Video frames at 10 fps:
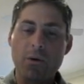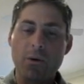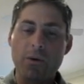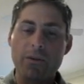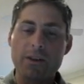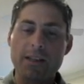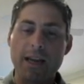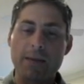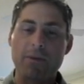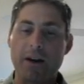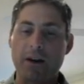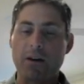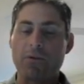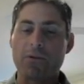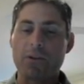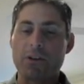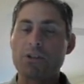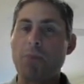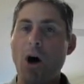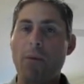or this type of arrow for the
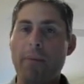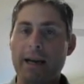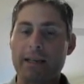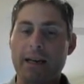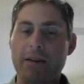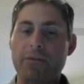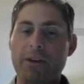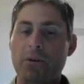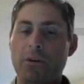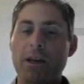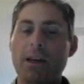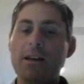small magnetic field